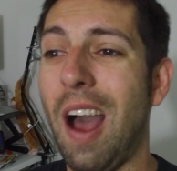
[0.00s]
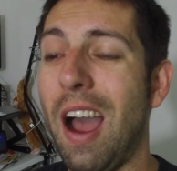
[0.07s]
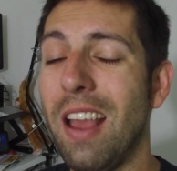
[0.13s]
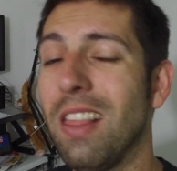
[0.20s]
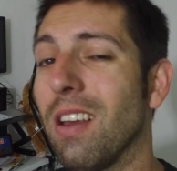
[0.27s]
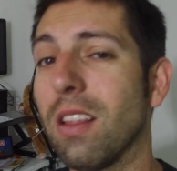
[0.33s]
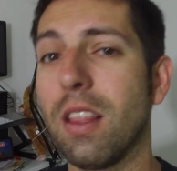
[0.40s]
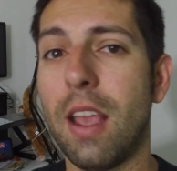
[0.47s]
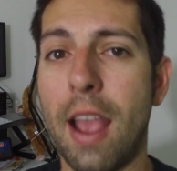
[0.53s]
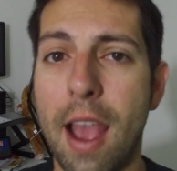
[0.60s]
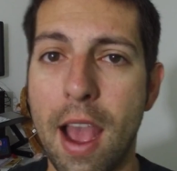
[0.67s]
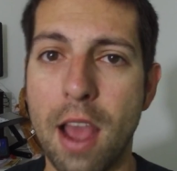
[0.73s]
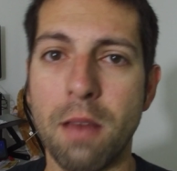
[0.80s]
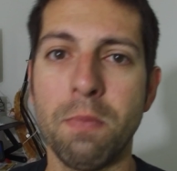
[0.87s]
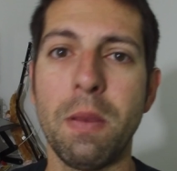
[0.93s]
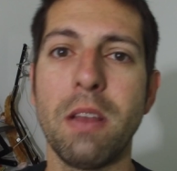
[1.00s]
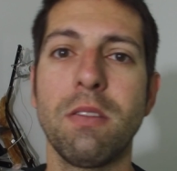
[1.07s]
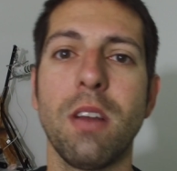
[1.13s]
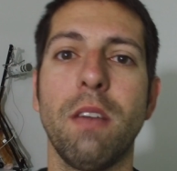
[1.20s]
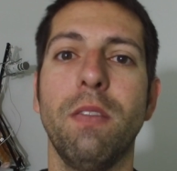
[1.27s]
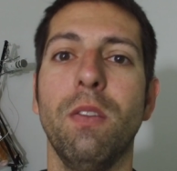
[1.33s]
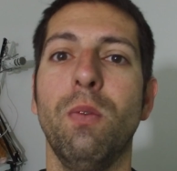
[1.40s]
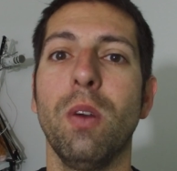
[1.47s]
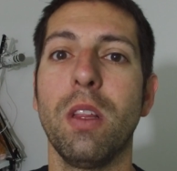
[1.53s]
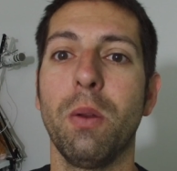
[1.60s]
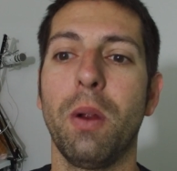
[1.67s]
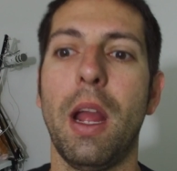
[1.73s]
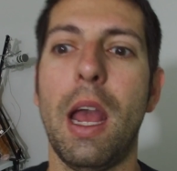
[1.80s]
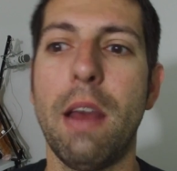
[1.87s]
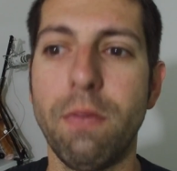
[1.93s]
I thought they had based off of
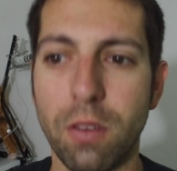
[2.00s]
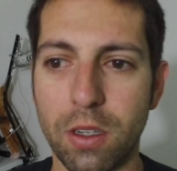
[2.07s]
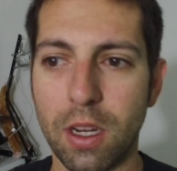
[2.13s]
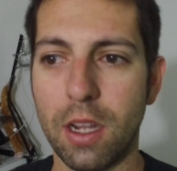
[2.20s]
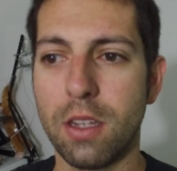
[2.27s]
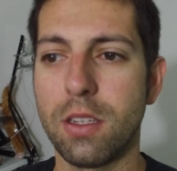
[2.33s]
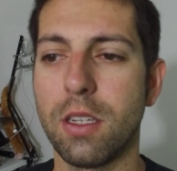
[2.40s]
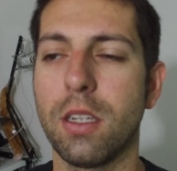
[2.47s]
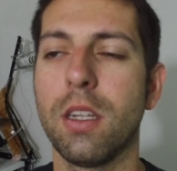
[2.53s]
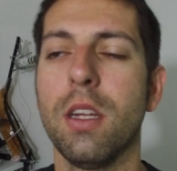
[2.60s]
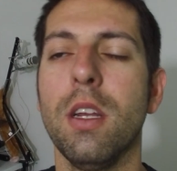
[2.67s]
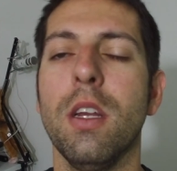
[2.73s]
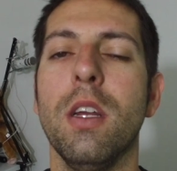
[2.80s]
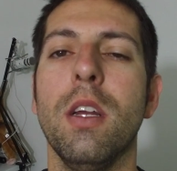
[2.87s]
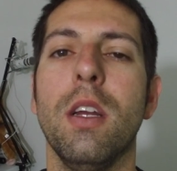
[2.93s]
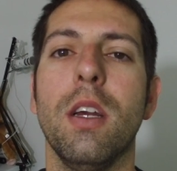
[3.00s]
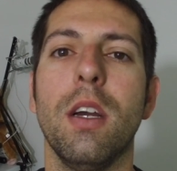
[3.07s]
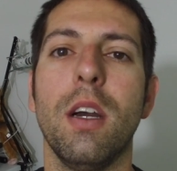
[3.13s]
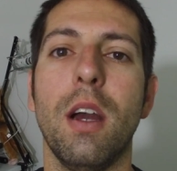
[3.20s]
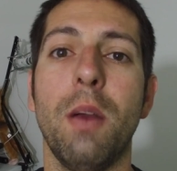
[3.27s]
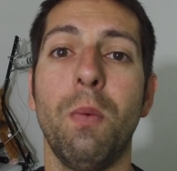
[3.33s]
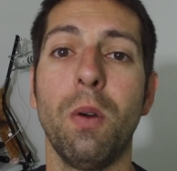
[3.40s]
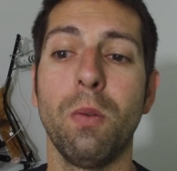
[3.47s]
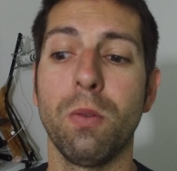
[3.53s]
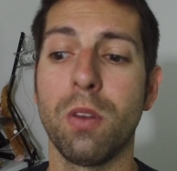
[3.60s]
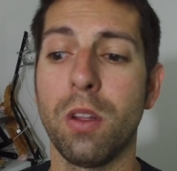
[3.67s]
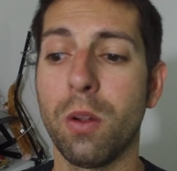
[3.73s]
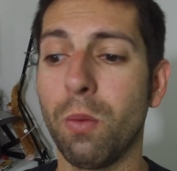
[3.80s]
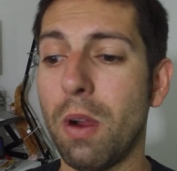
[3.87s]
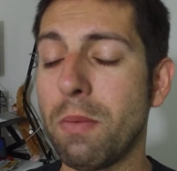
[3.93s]
what they were advertising and what
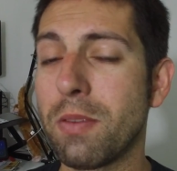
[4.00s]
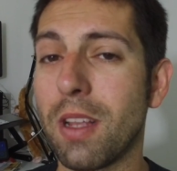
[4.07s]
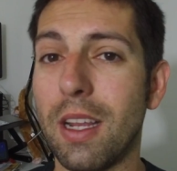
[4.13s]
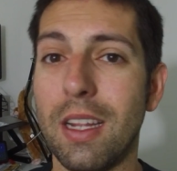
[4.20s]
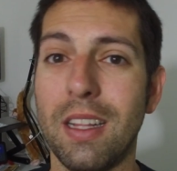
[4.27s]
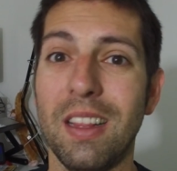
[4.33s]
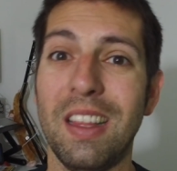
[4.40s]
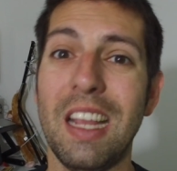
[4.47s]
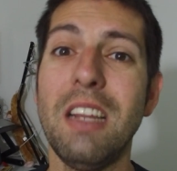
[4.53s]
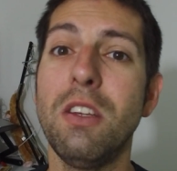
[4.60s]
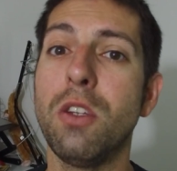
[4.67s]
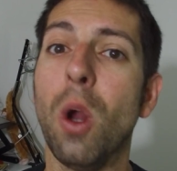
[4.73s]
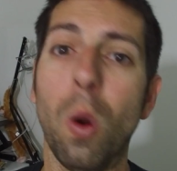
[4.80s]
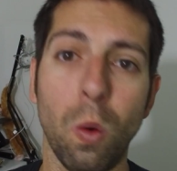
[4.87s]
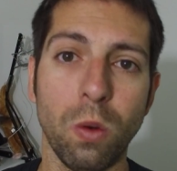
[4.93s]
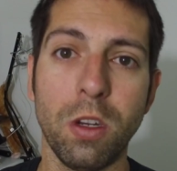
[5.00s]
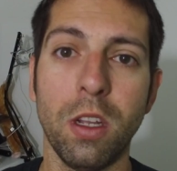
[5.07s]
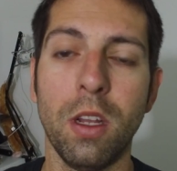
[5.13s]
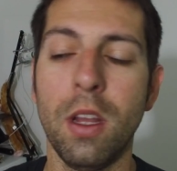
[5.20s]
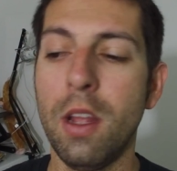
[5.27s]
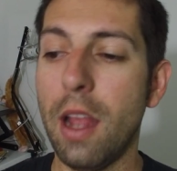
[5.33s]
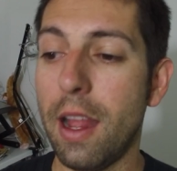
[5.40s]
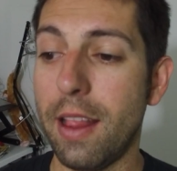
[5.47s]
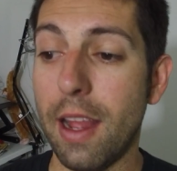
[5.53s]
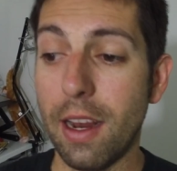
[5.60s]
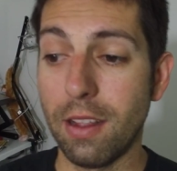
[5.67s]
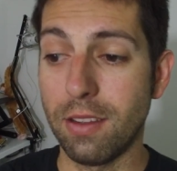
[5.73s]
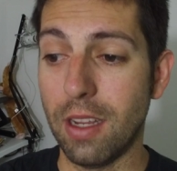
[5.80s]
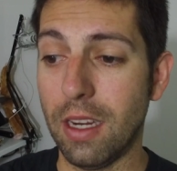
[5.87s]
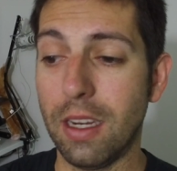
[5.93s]
was on their website, they don't. And
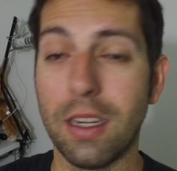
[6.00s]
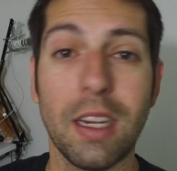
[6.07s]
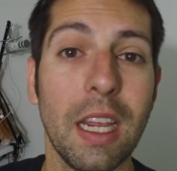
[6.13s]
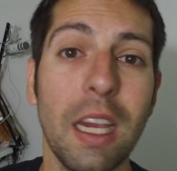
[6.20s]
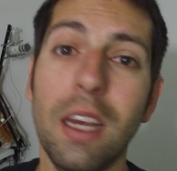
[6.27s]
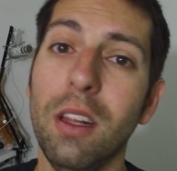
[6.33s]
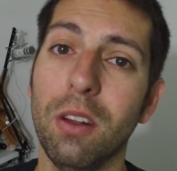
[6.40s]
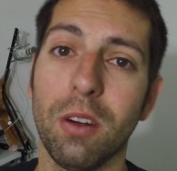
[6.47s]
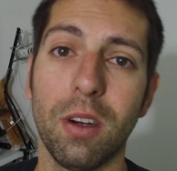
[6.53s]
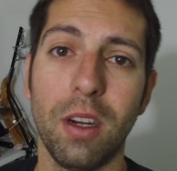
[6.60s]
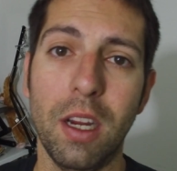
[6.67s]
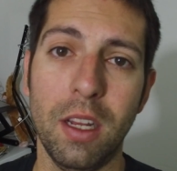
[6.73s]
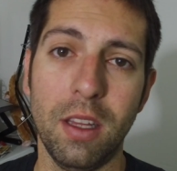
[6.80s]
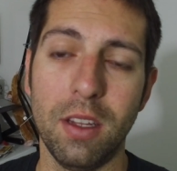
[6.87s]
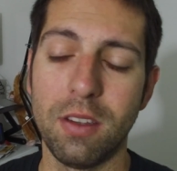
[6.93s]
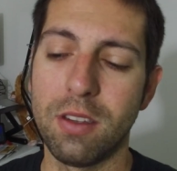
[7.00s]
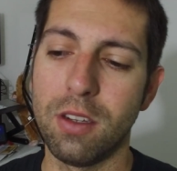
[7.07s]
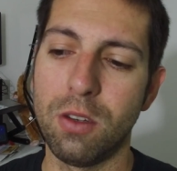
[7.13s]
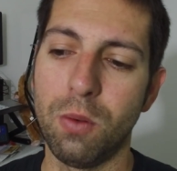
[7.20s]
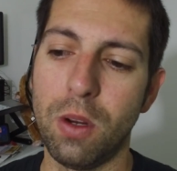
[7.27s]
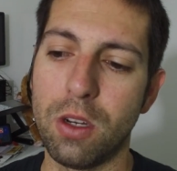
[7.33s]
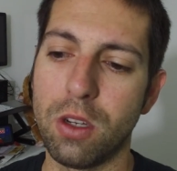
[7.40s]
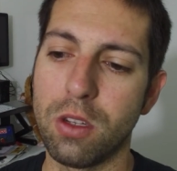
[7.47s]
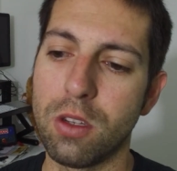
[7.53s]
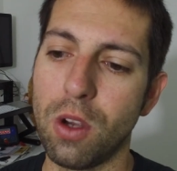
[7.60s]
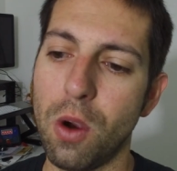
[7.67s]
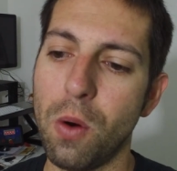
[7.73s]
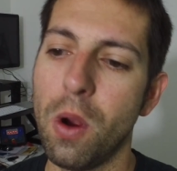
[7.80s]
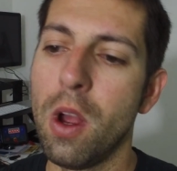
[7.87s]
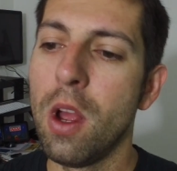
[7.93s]
that is a killer in this situation.
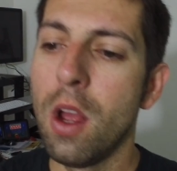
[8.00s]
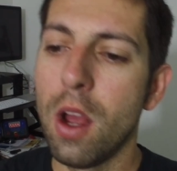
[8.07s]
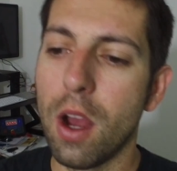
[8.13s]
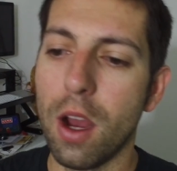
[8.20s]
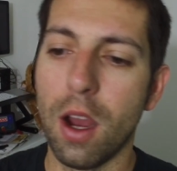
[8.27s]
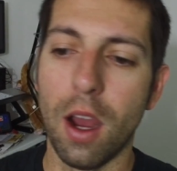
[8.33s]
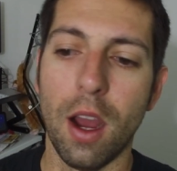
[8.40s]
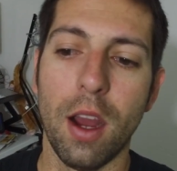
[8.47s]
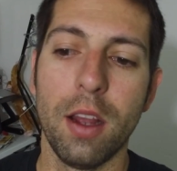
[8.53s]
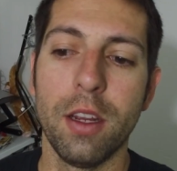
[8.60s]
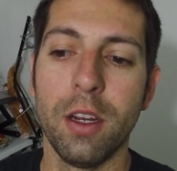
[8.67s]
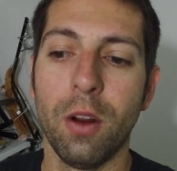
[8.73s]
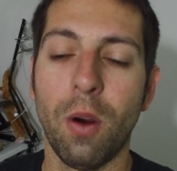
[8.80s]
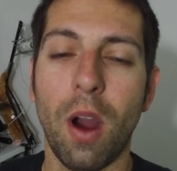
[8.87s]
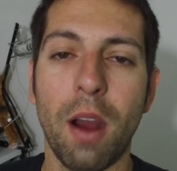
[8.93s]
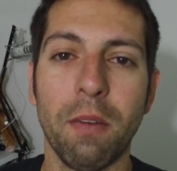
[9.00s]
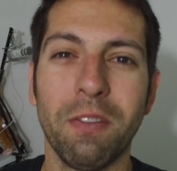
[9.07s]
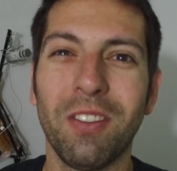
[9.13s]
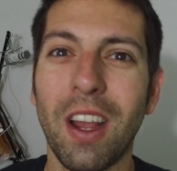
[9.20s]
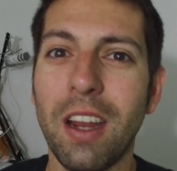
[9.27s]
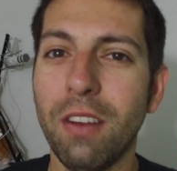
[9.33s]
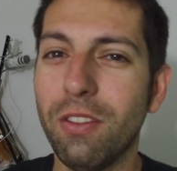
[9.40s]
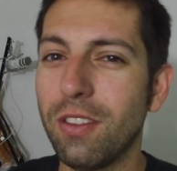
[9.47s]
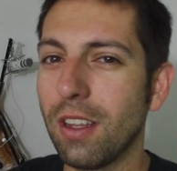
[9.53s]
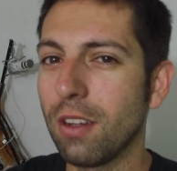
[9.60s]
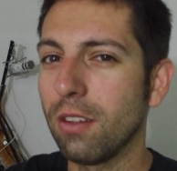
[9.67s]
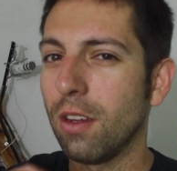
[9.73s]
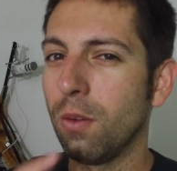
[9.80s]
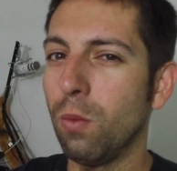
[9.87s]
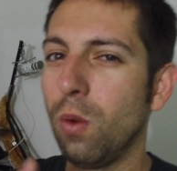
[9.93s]
So, I've kind of
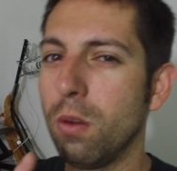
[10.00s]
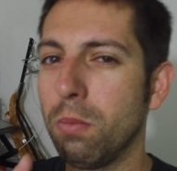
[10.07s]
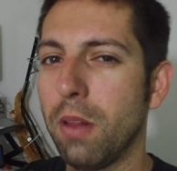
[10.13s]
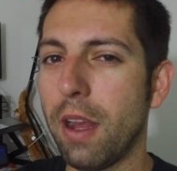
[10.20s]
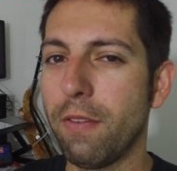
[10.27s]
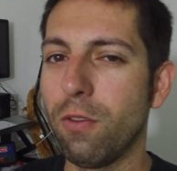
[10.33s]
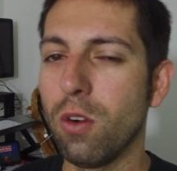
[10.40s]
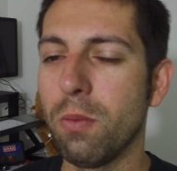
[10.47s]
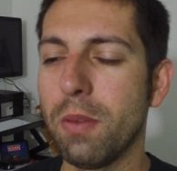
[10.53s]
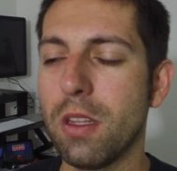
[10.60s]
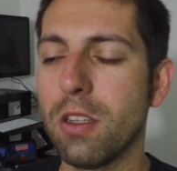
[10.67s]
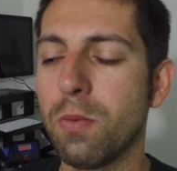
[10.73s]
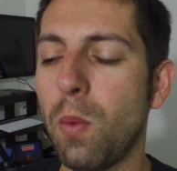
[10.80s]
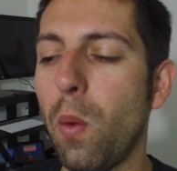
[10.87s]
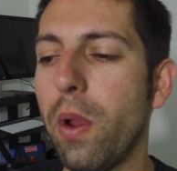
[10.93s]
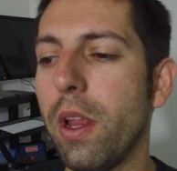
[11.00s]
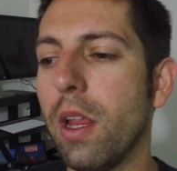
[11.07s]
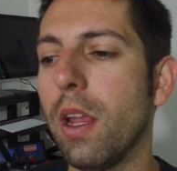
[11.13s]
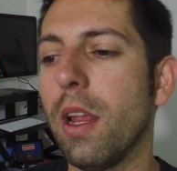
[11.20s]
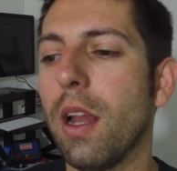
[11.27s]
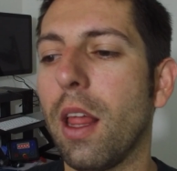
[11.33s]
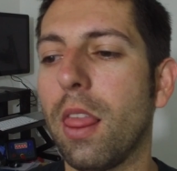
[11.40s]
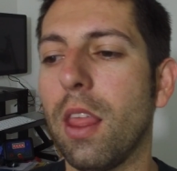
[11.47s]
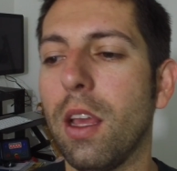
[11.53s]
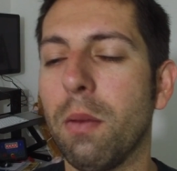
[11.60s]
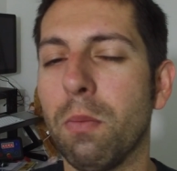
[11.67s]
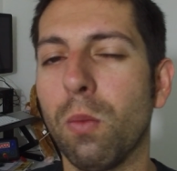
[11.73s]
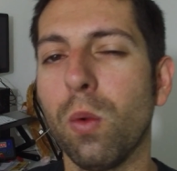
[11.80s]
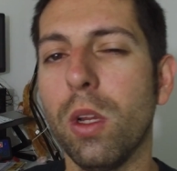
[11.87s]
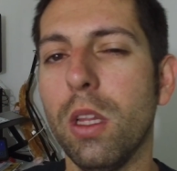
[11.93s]
settled on one platform at this point, and I
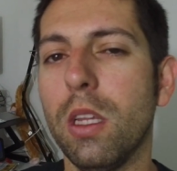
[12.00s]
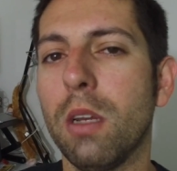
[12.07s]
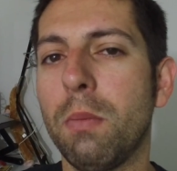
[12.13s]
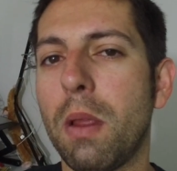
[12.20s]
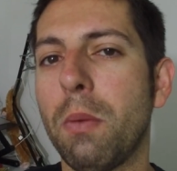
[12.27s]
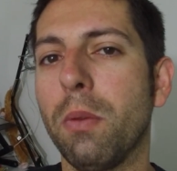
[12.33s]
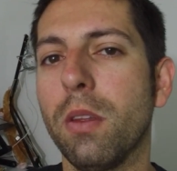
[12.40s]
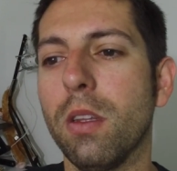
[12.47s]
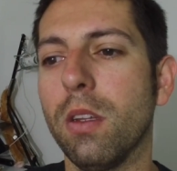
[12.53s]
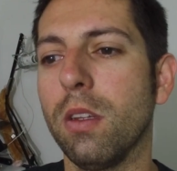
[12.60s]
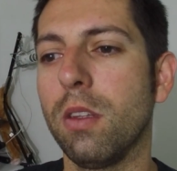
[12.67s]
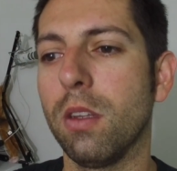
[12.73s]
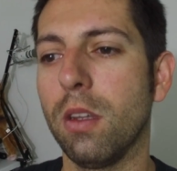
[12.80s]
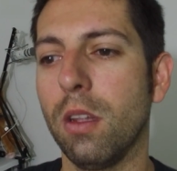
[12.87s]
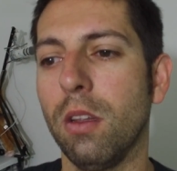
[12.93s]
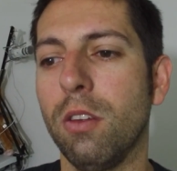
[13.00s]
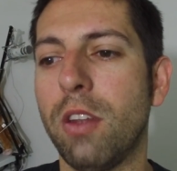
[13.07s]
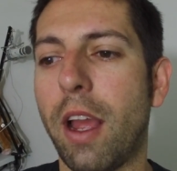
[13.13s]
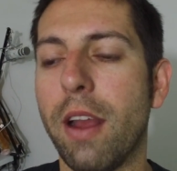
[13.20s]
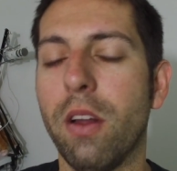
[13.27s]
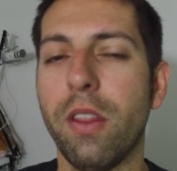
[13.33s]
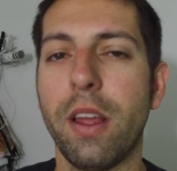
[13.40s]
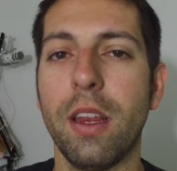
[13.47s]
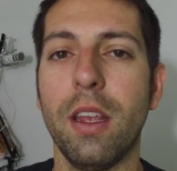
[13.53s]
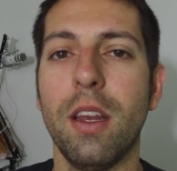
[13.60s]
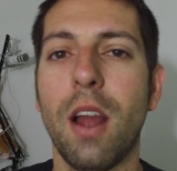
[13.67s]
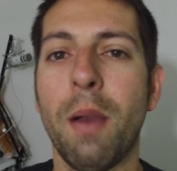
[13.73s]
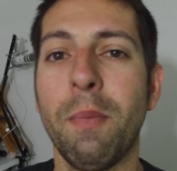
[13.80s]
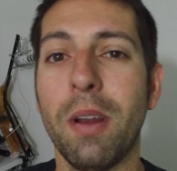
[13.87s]
think I'm really going to be able to dial that in.